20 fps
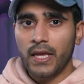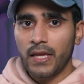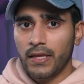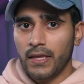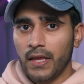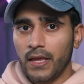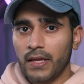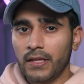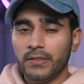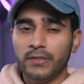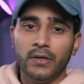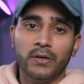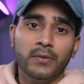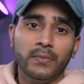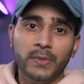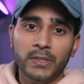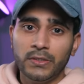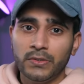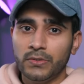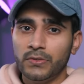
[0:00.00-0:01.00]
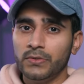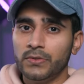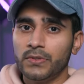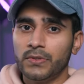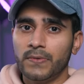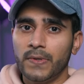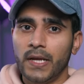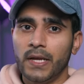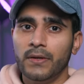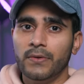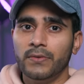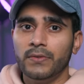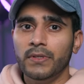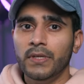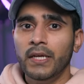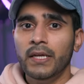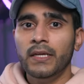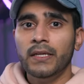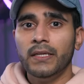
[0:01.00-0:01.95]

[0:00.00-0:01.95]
aka Dolby True Surround,